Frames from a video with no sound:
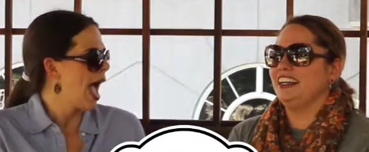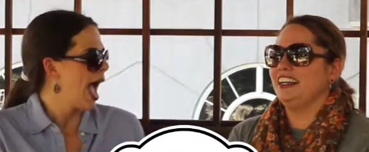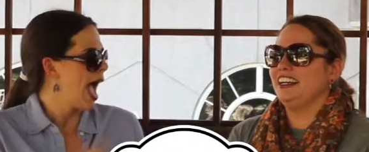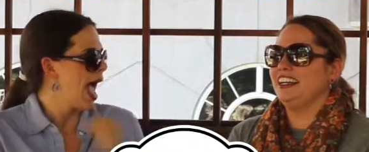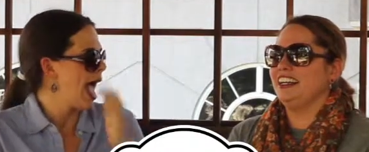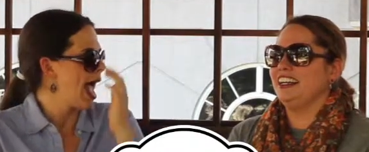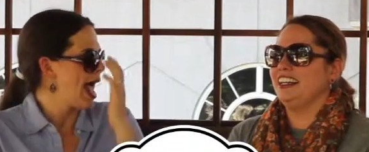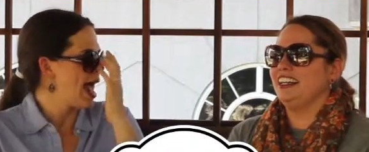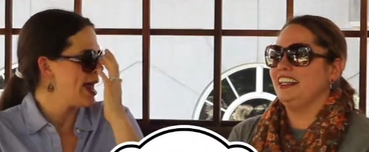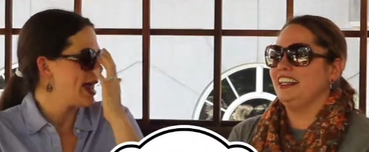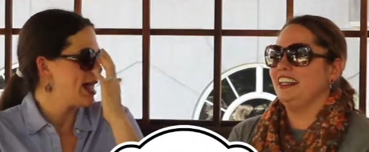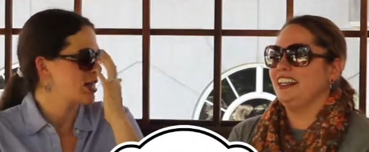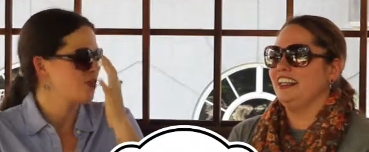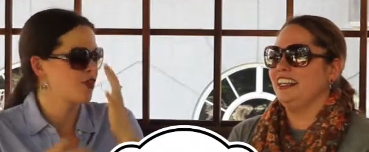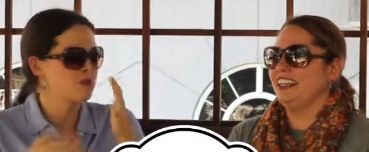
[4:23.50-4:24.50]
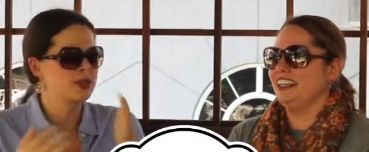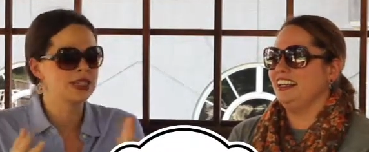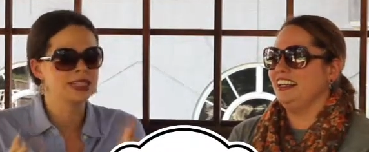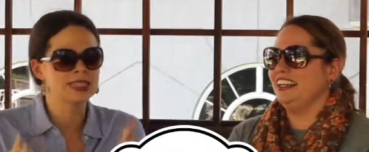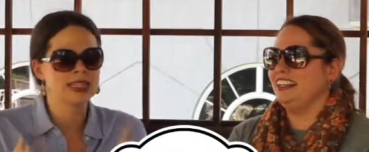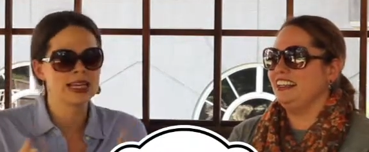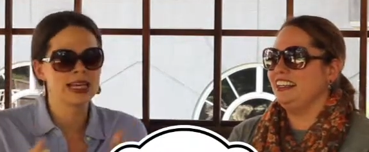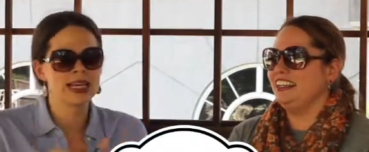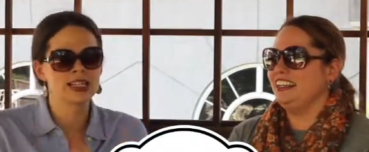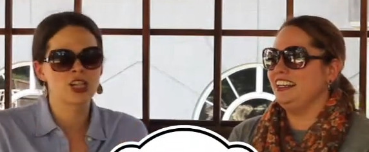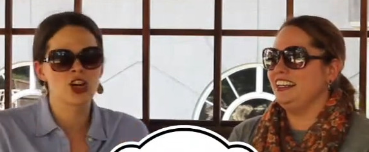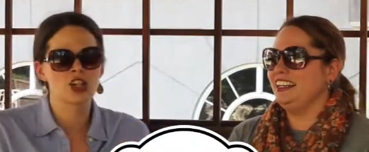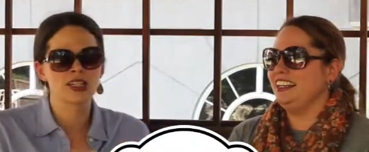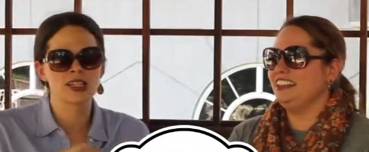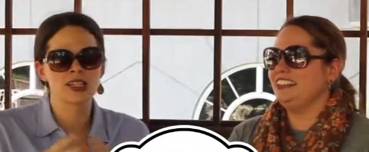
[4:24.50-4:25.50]
Speaker 1: And it's from Disney. It's
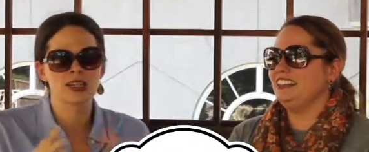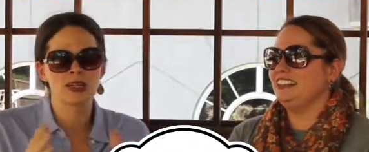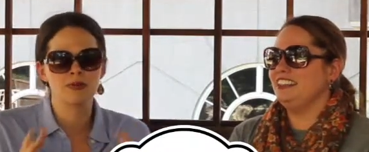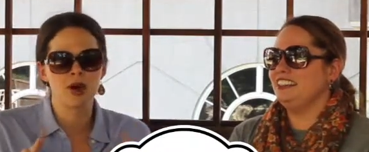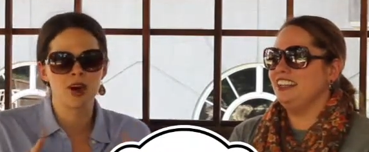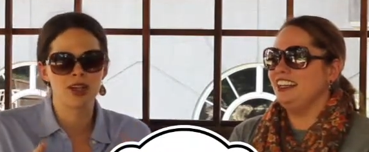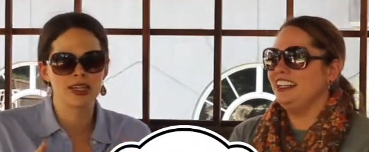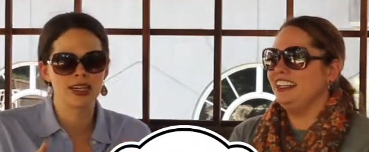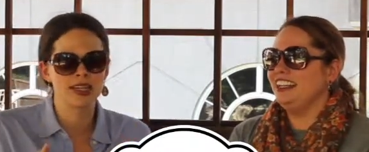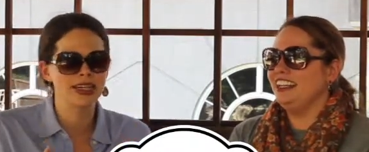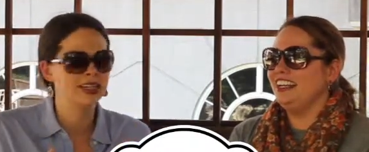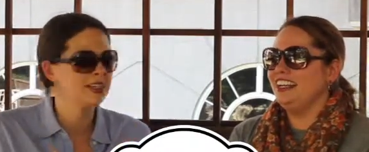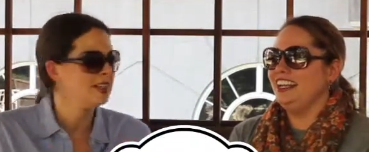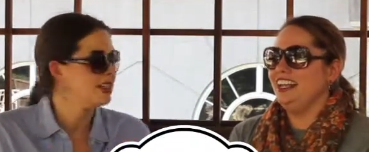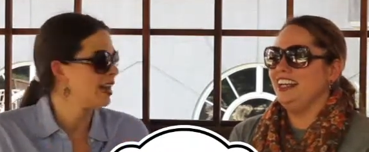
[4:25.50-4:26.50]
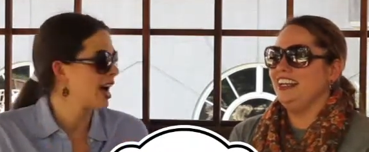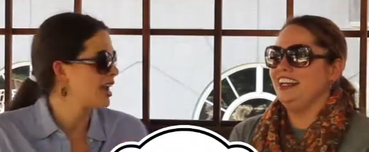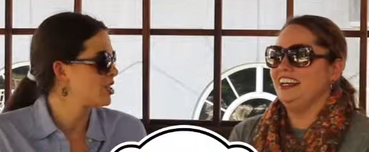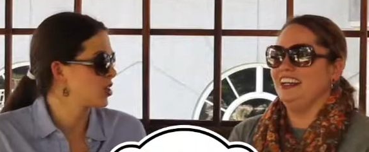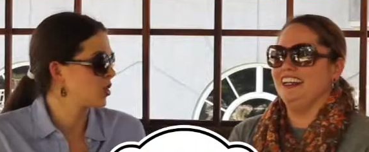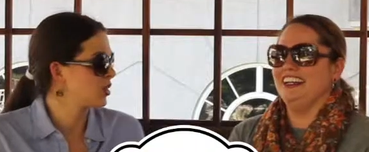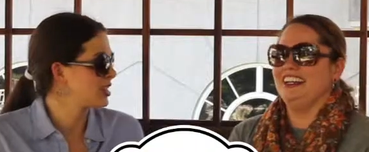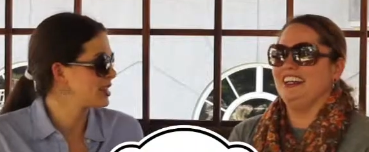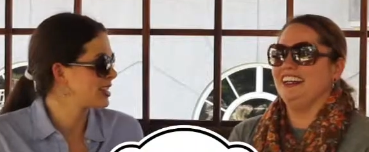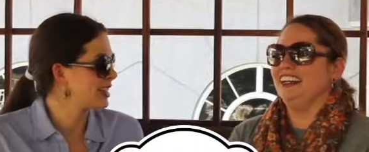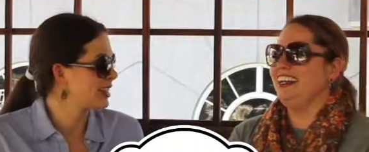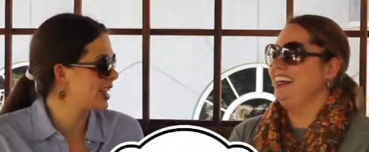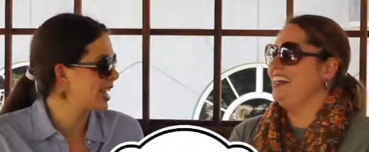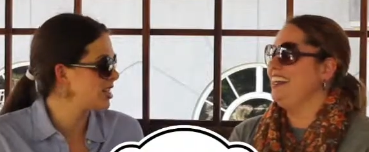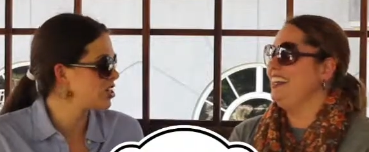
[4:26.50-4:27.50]
called Disney Bonding. I totally
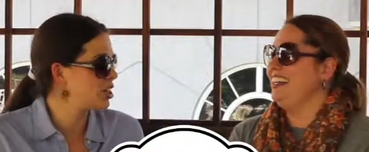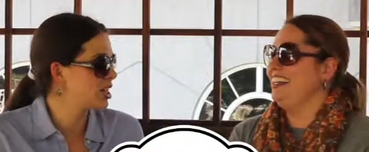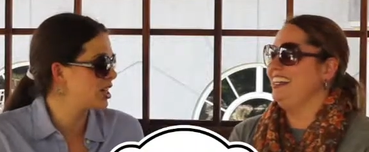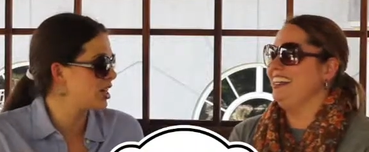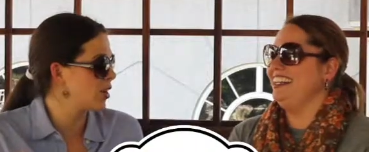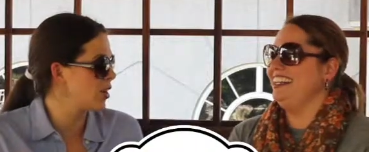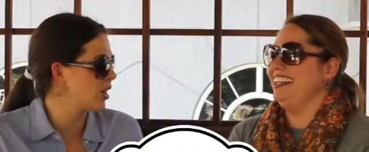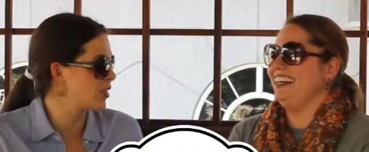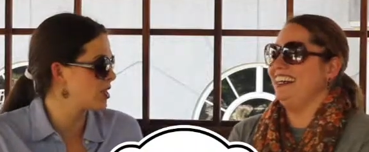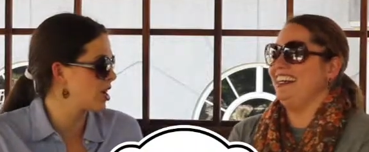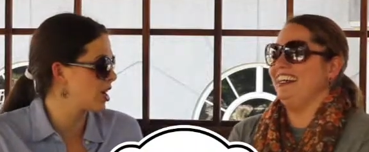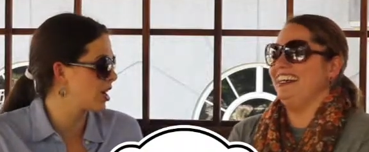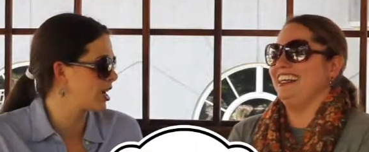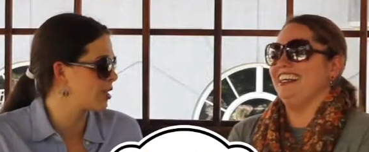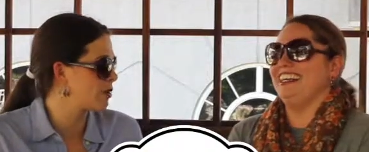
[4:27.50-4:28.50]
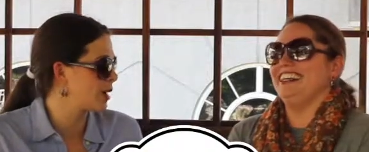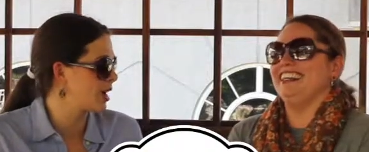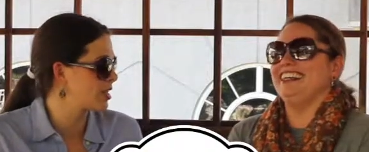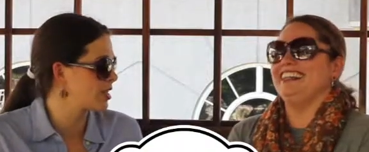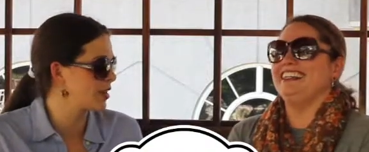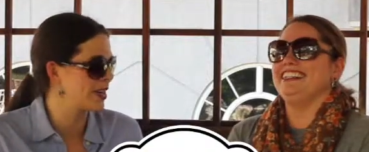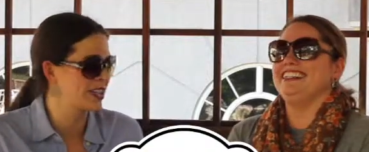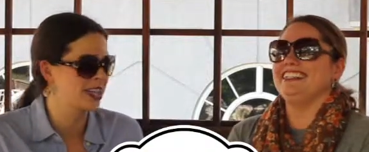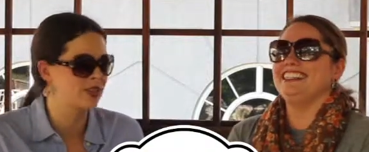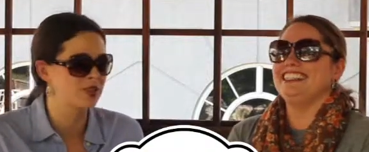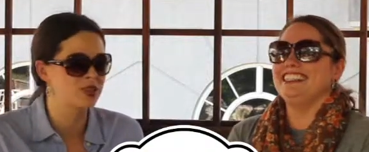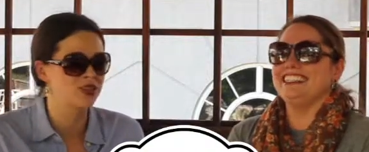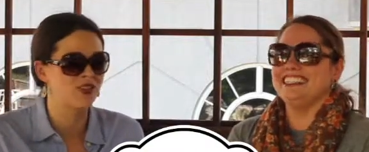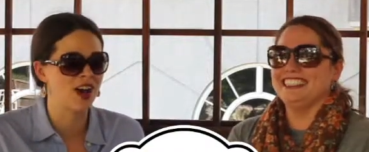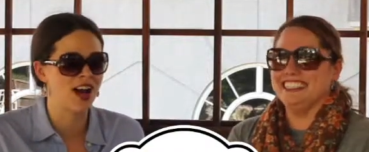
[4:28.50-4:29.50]
said that. She didn't know what I was talking about, so I think it
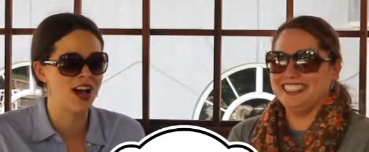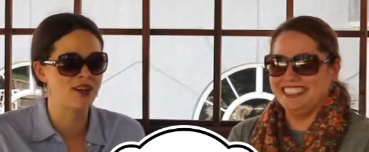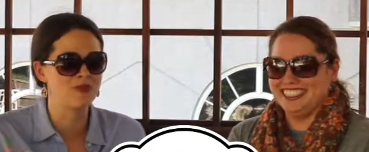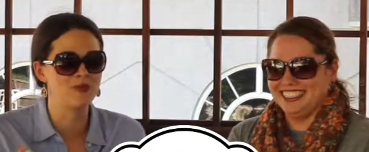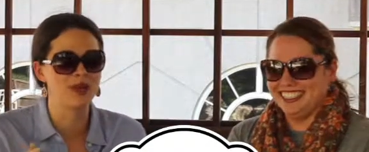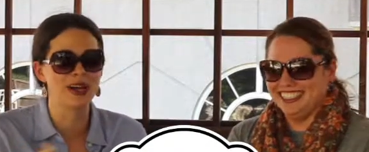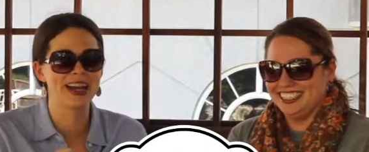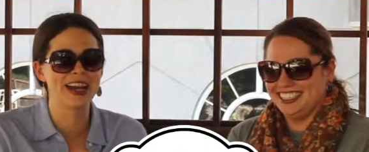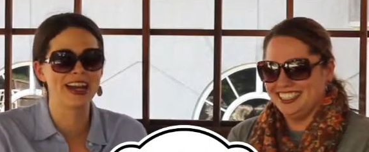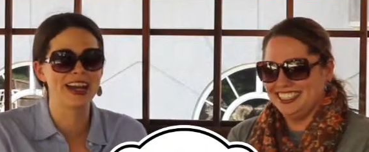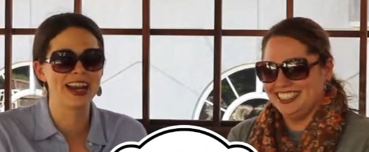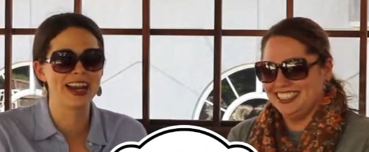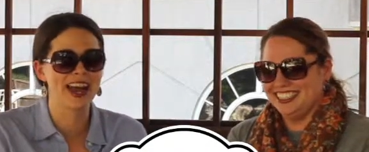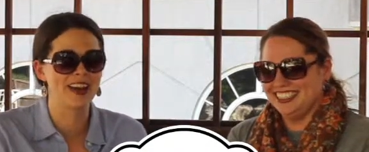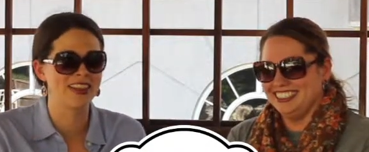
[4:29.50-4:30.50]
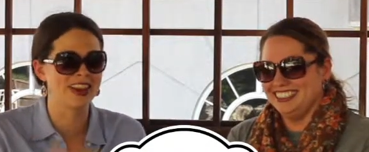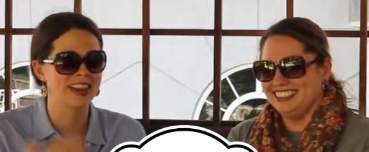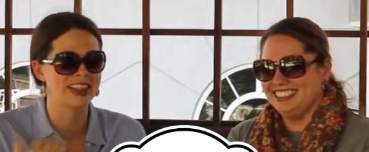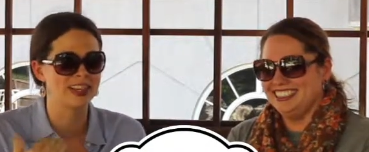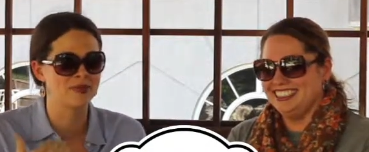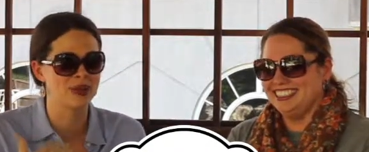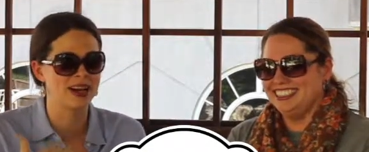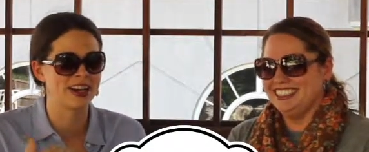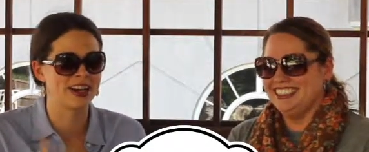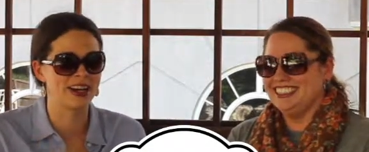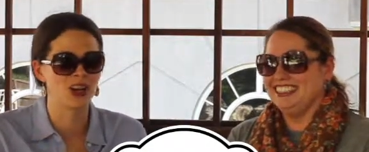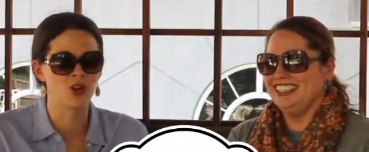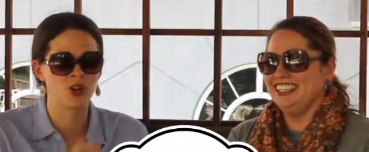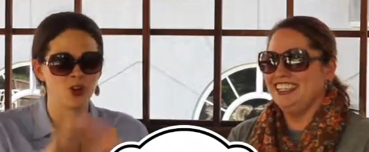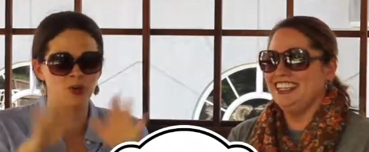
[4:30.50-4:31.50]
was fine. But now that I think about it,
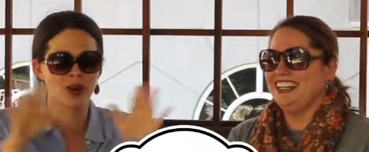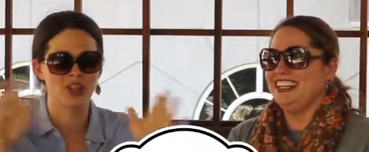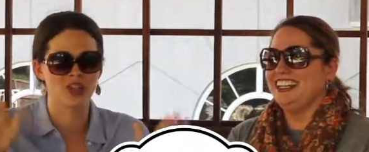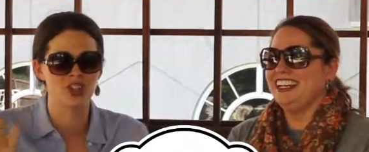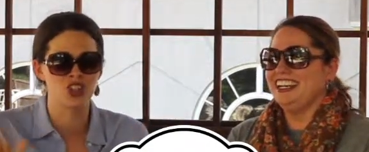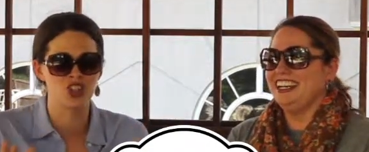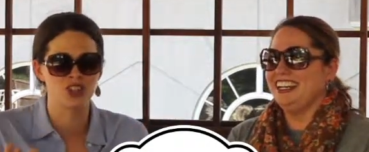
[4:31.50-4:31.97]
no, no bondage.